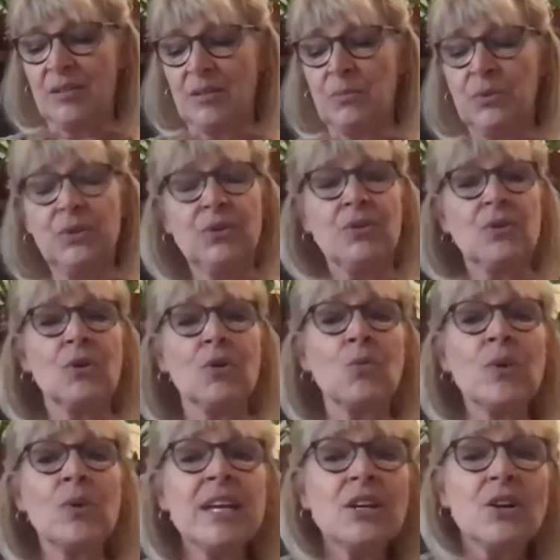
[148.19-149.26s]
Plural,
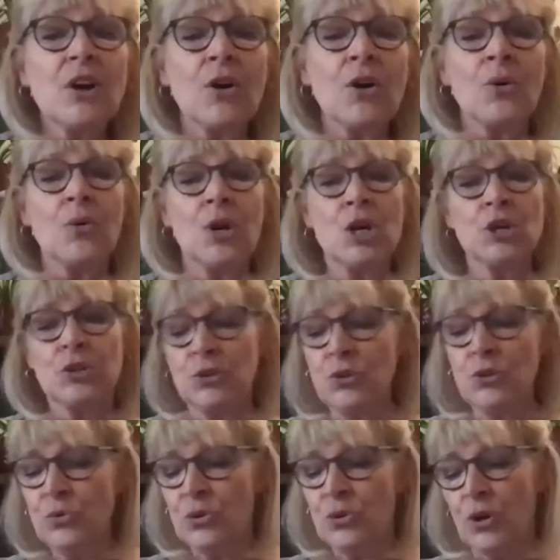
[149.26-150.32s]
we go,
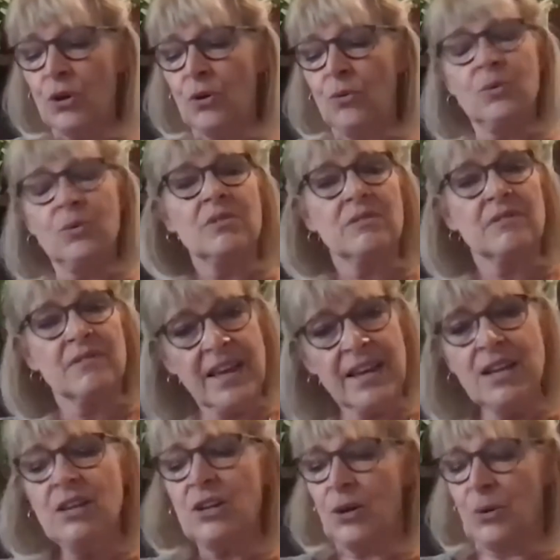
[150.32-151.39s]
you go,
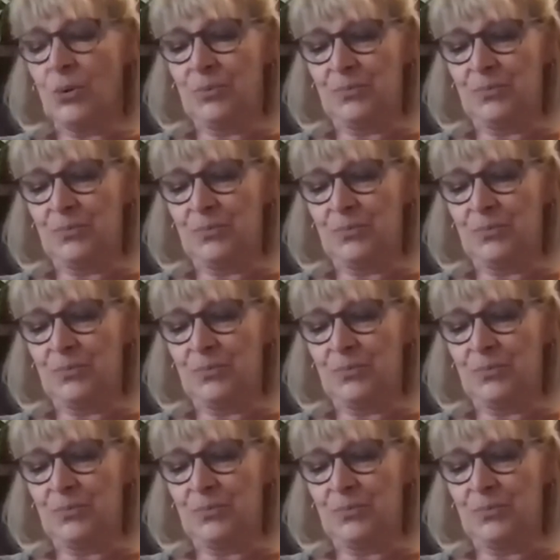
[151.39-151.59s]
they go.